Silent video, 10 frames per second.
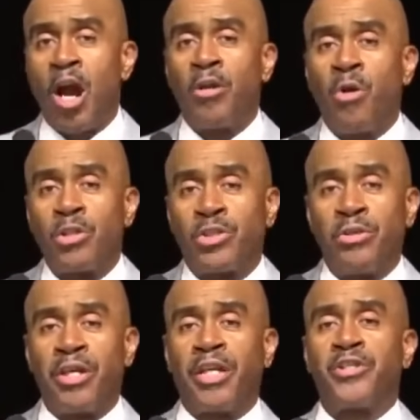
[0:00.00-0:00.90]
God wants you
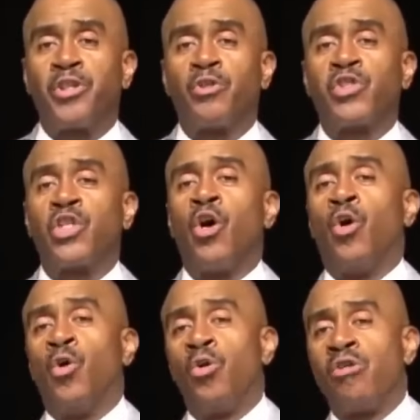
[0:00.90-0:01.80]
to get your
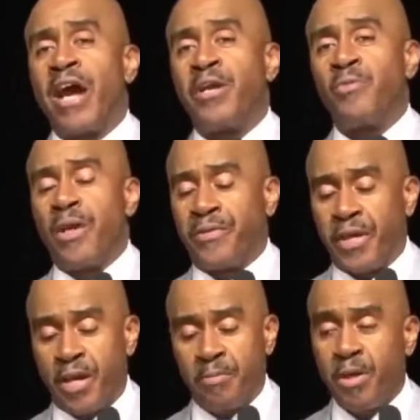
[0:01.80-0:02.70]
soul right with him.